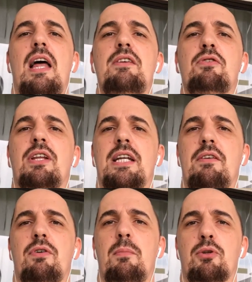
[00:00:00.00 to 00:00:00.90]
and
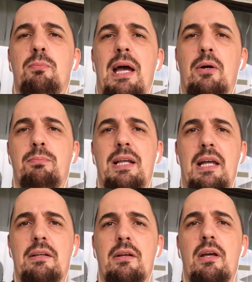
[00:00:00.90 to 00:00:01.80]
isolated from a tobacco
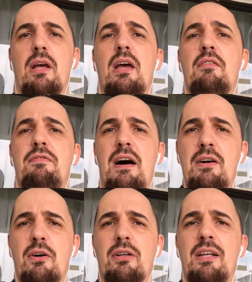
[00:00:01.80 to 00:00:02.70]
plant.
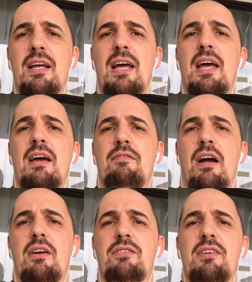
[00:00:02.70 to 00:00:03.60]
Fungal
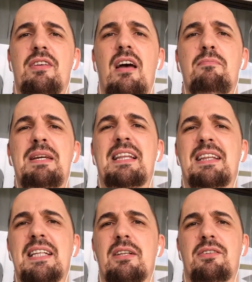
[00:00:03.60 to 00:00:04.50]
viruses have
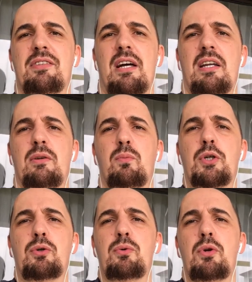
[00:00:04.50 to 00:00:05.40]
been little studied.
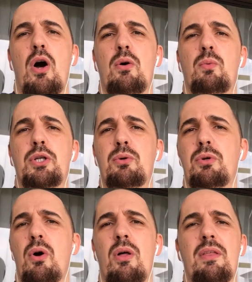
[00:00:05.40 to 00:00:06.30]
We do
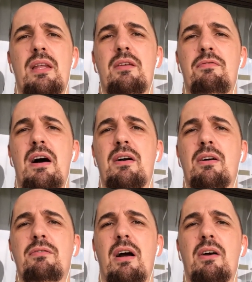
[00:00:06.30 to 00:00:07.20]
know that the
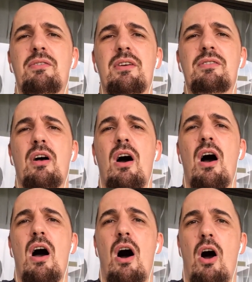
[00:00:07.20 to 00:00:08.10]
fungal viruses
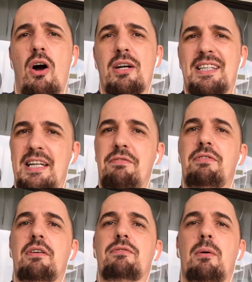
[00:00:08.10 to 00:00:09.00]
are
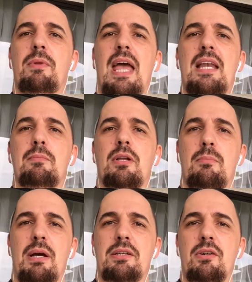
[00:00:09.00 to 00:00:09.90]
different from the
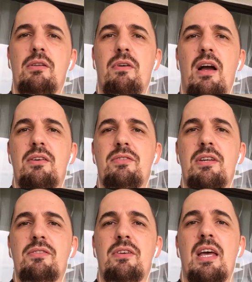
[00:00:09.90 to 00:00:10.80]
animal and bacterial
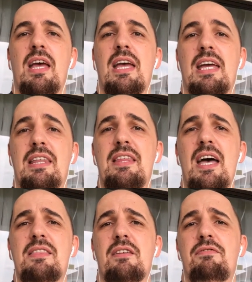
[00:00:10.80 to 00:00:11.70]
viruses in
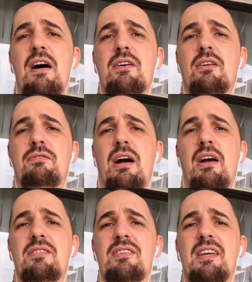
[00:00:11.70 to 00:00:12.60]
that fungal
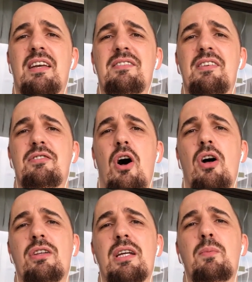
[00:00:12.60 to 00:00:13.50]
viruses exist
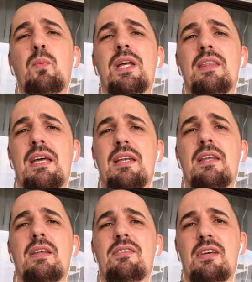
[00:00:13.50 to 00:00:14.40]
only
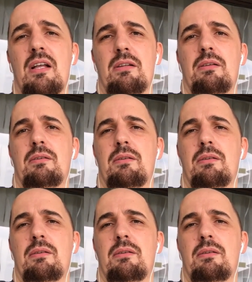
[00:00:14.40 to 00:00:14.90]
within the cell.